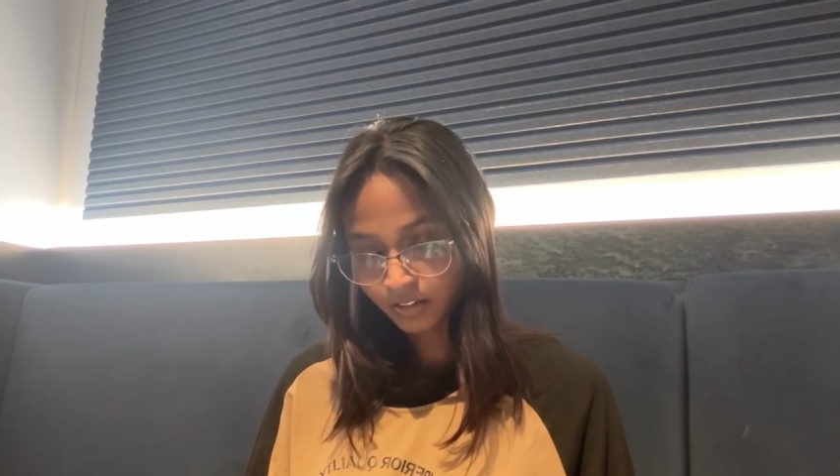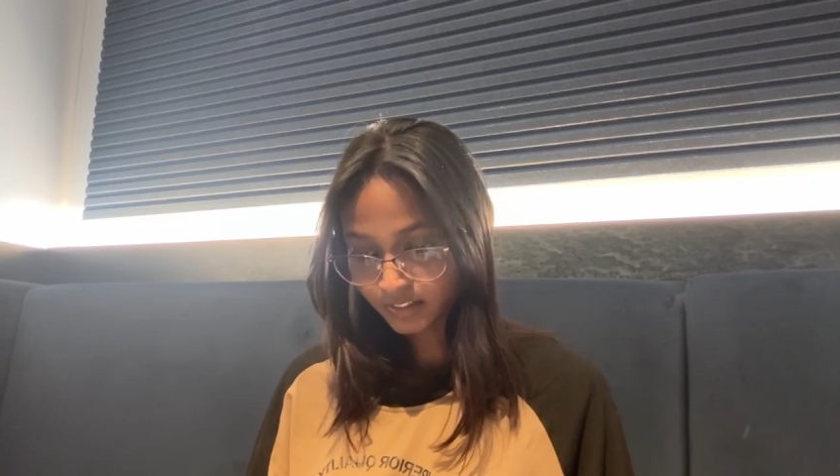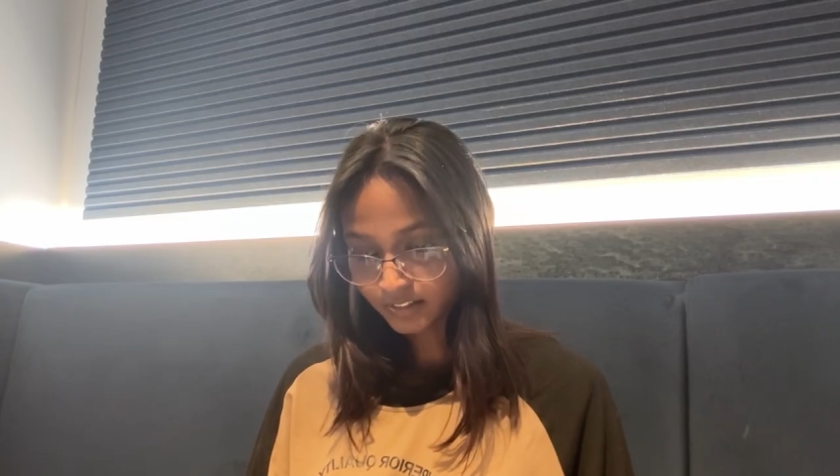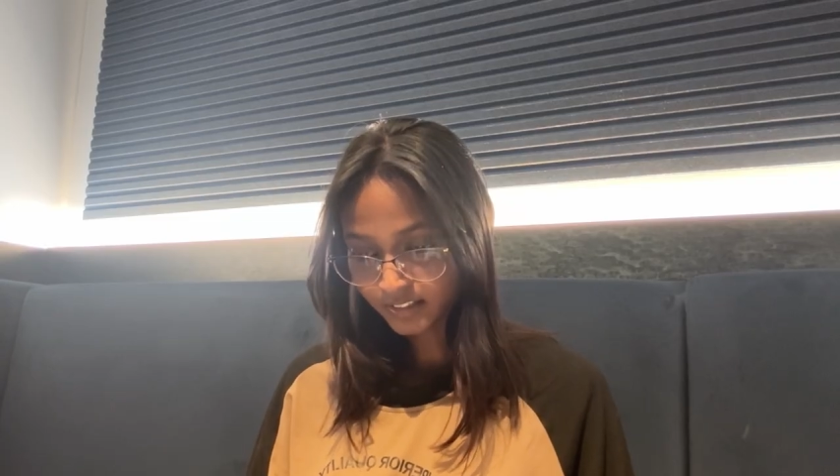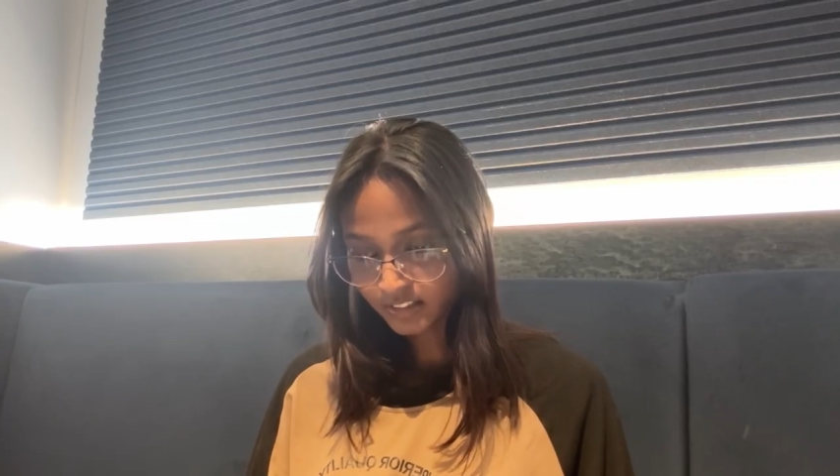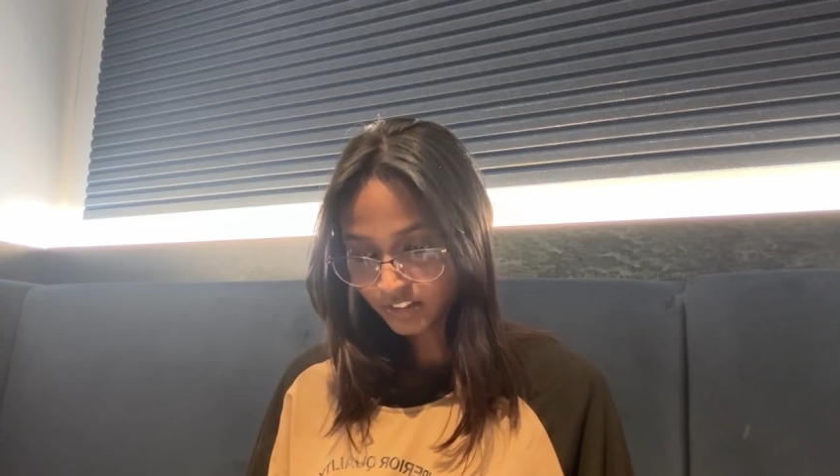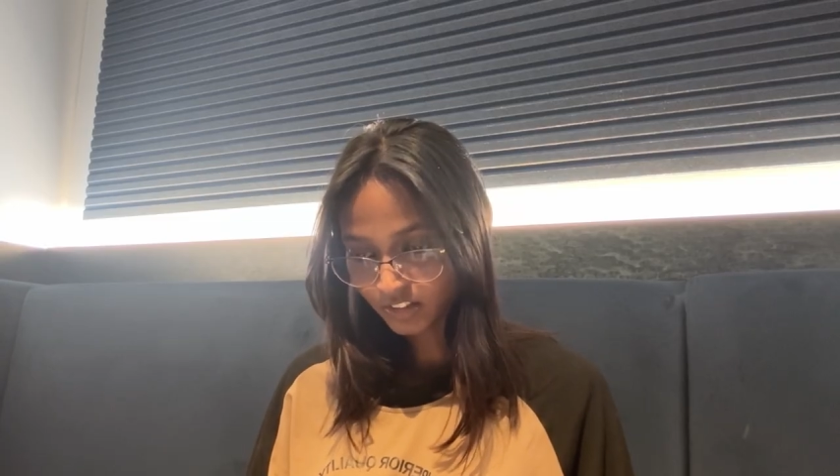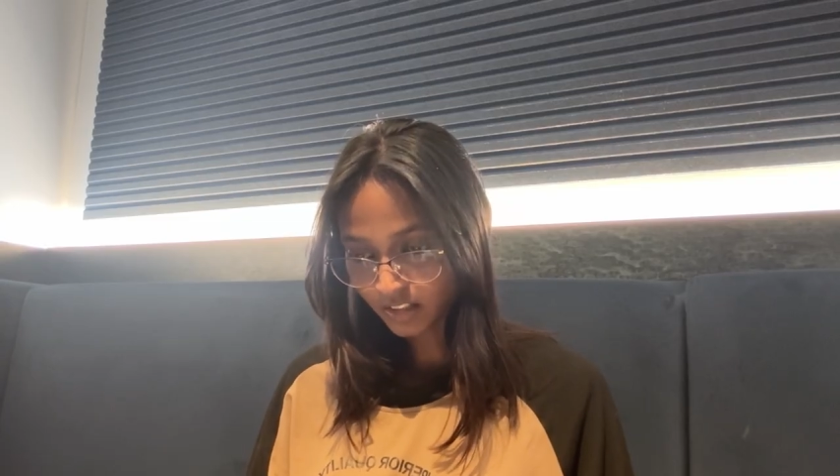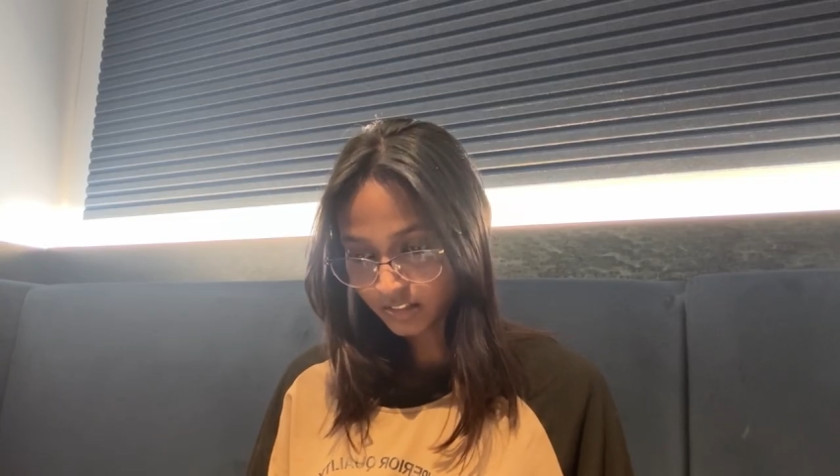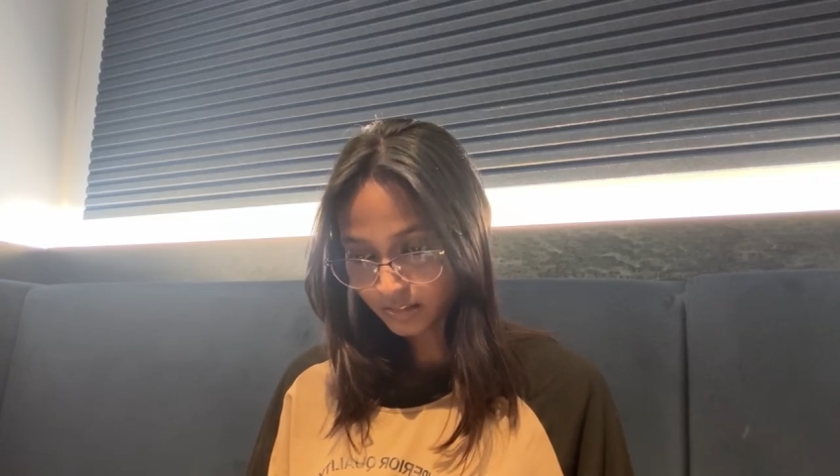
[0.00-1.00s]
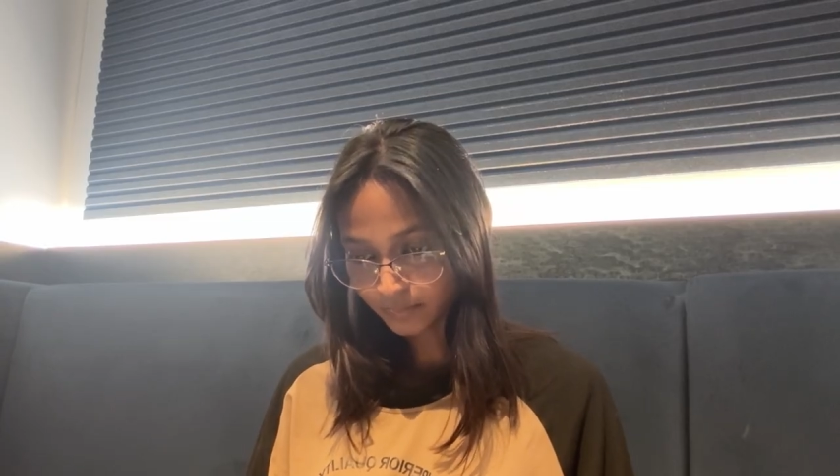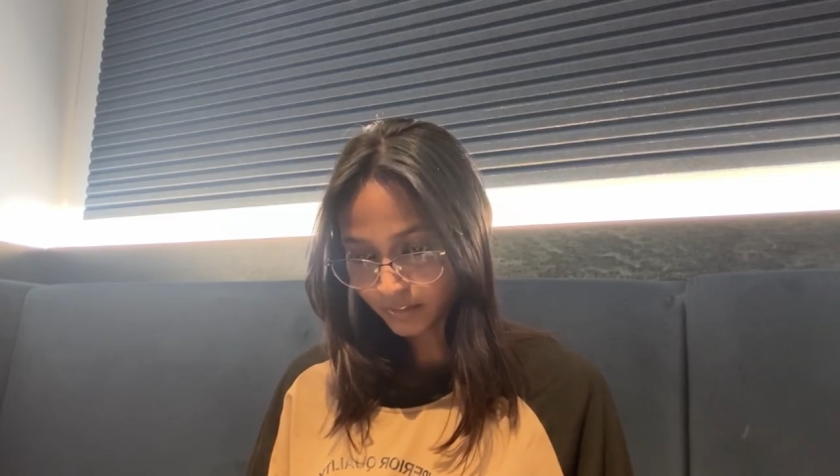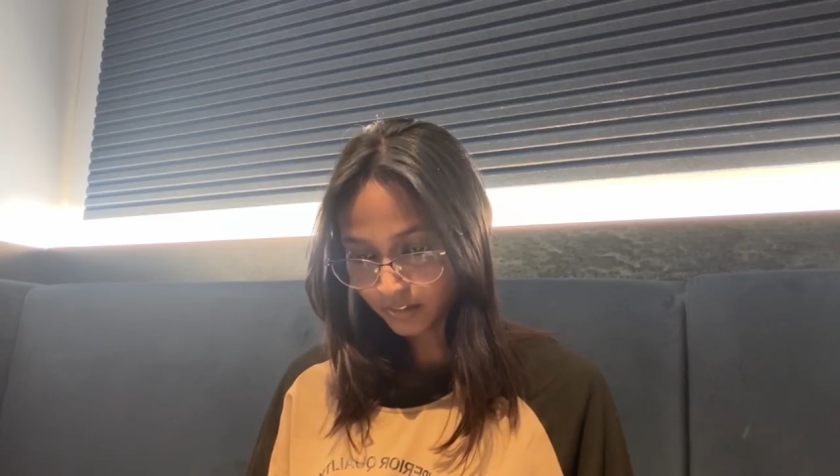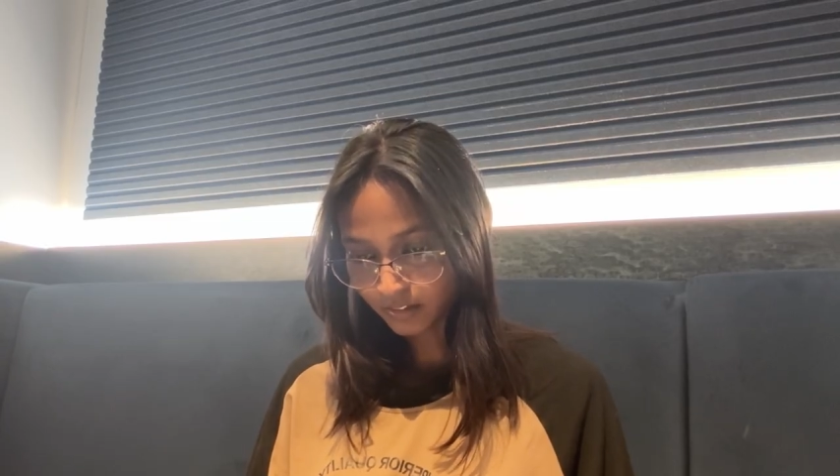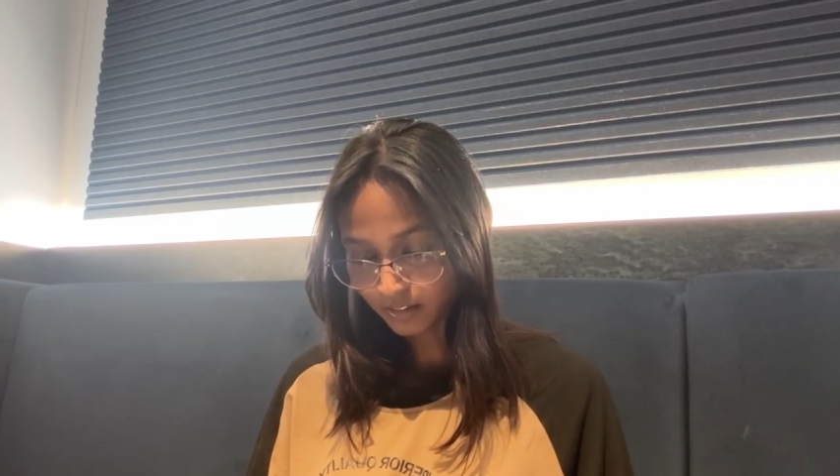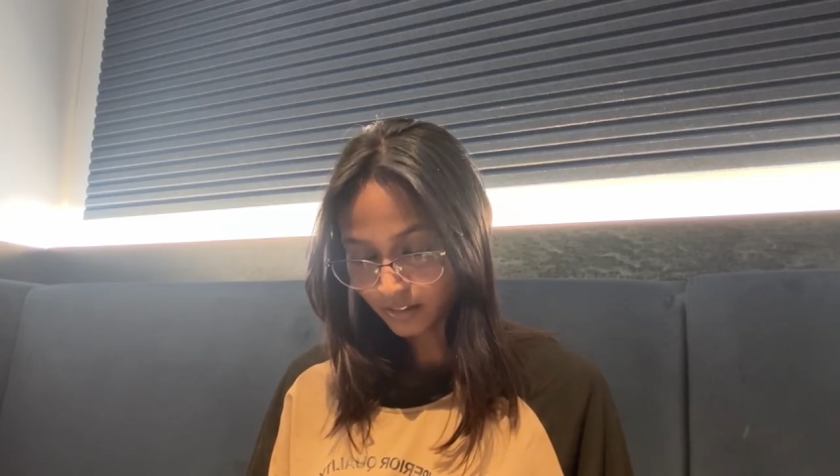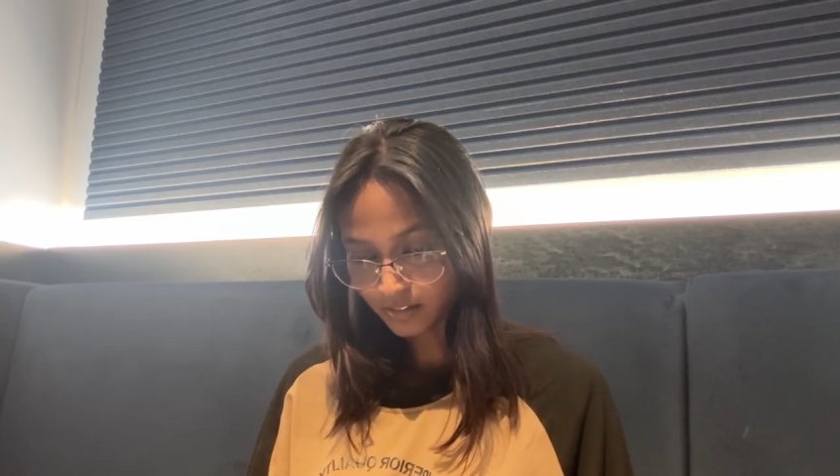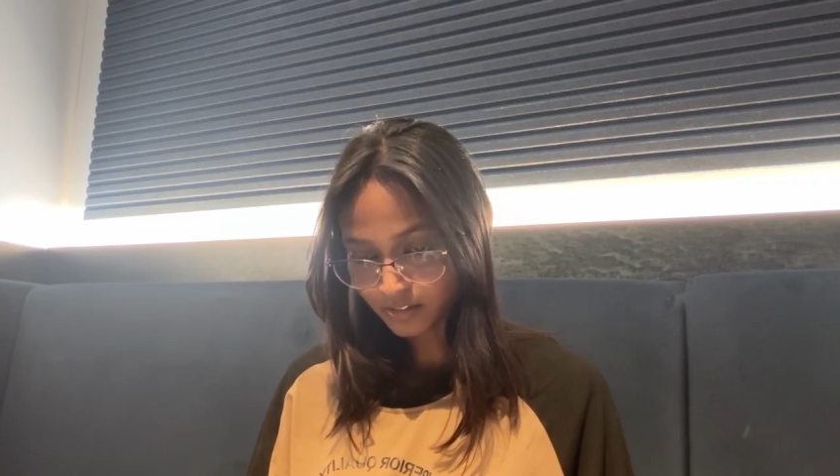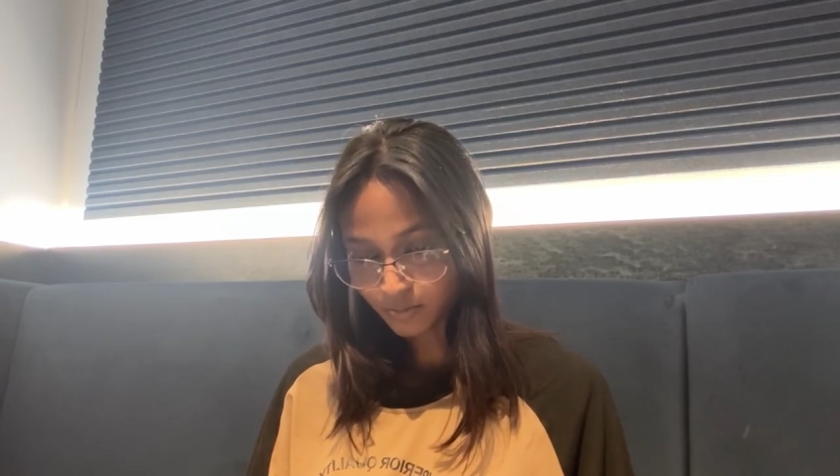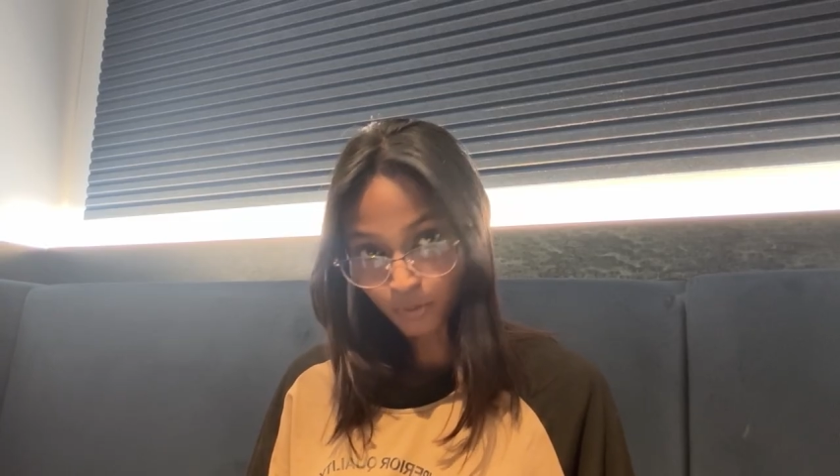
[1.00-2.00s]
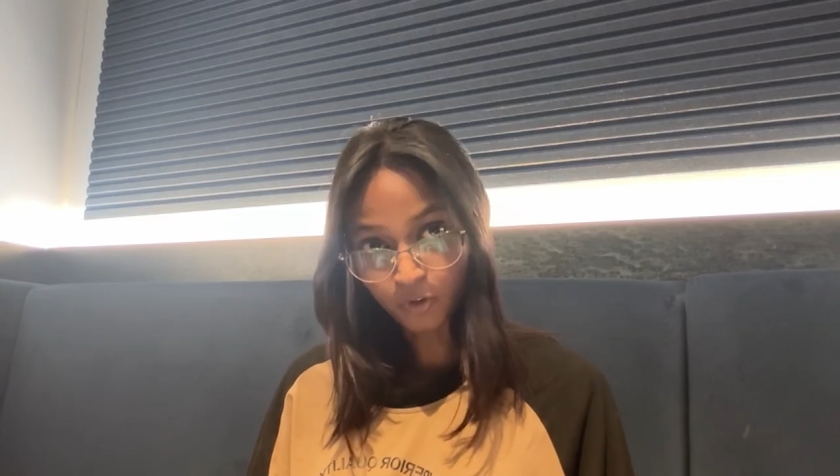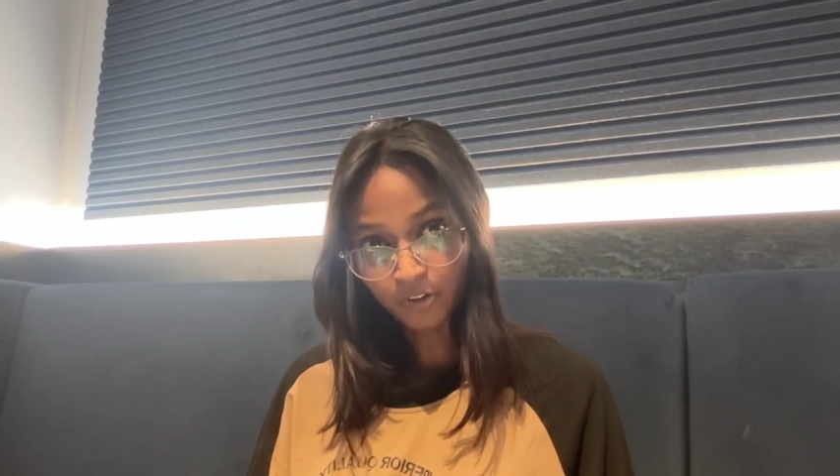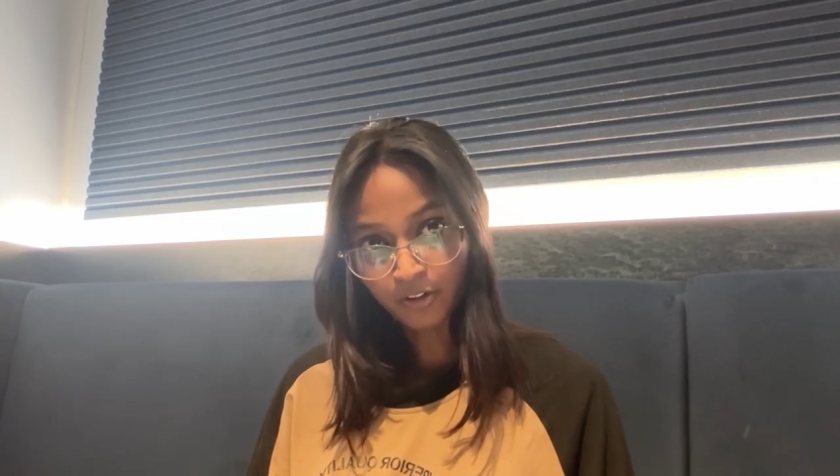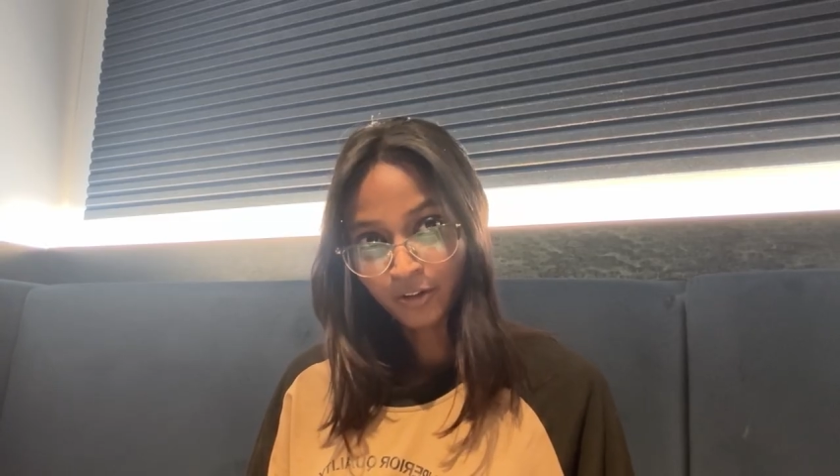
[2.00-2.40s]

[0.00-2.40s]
Let's just ask something else more.